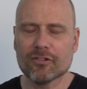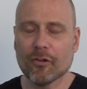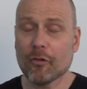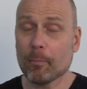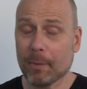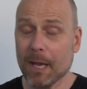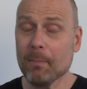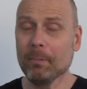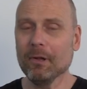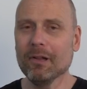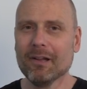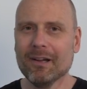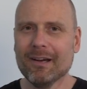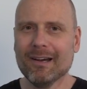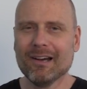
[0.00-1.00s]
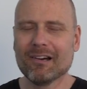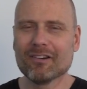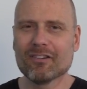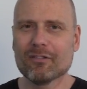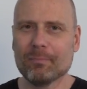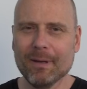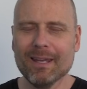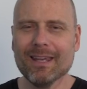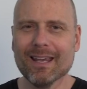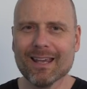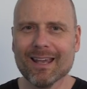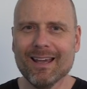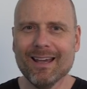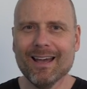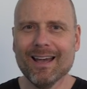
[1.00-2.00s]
So the people are speaking,